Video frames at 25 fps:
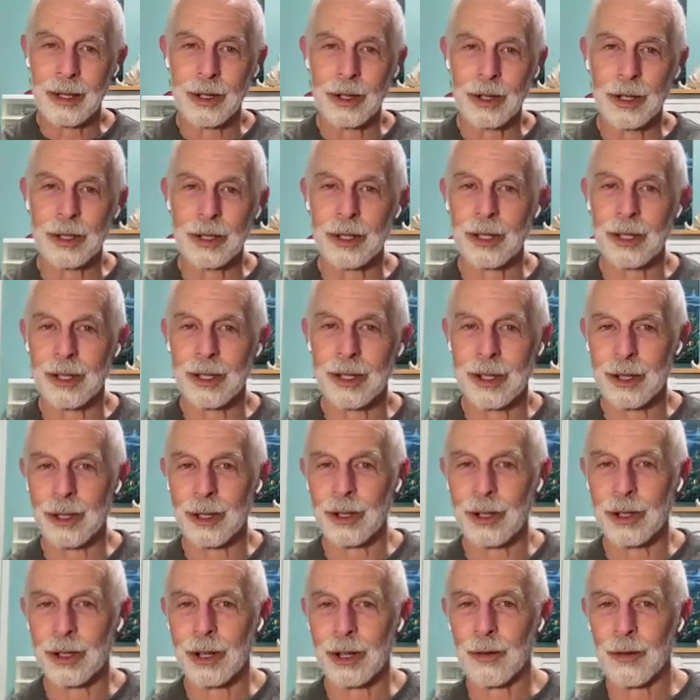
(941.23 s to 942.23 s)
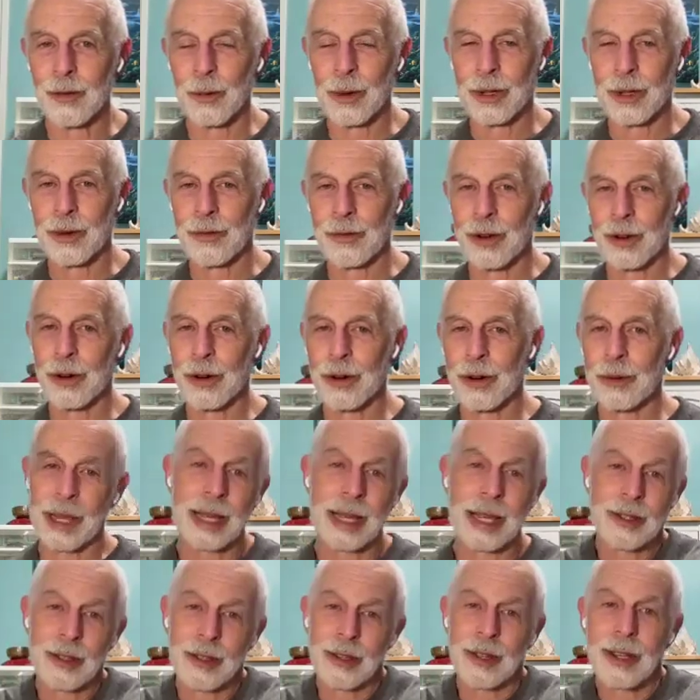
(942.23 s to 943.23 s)
decision if it wasn't for her,
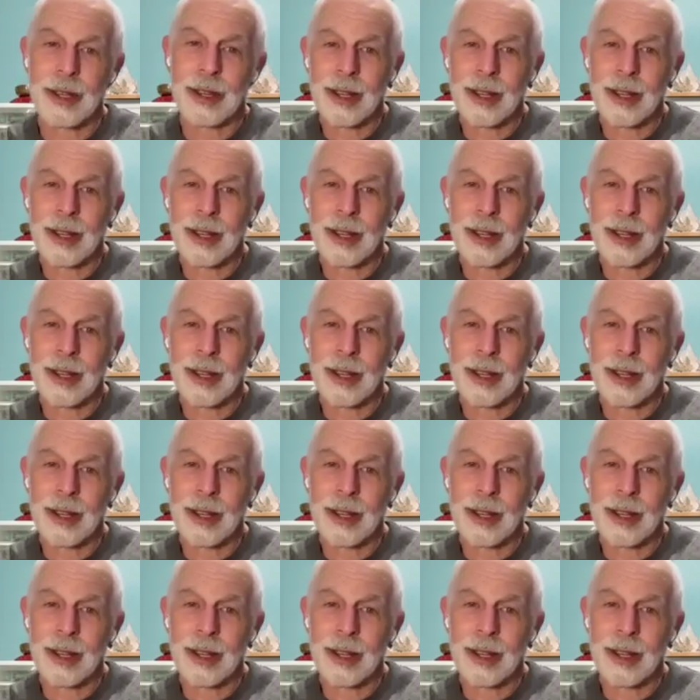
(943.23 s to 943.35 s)
but